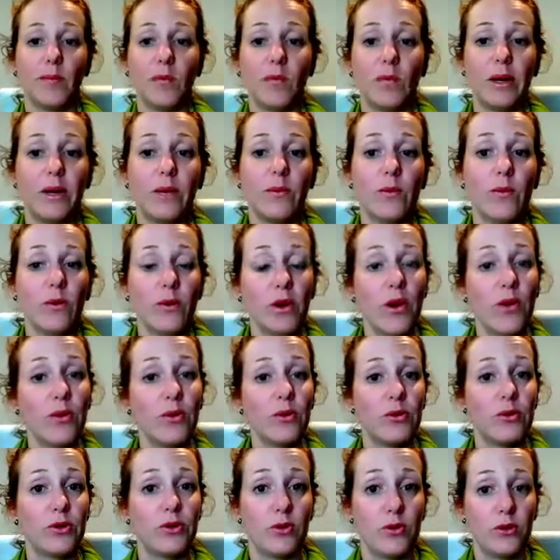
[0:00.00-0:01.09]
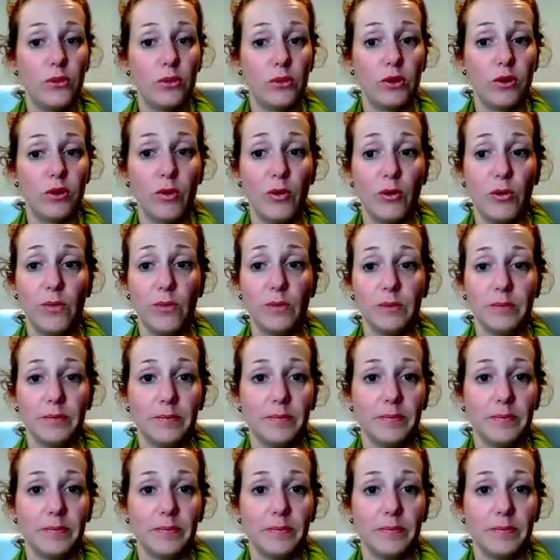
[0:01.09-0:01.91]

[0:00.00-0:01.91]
We will go to the ball.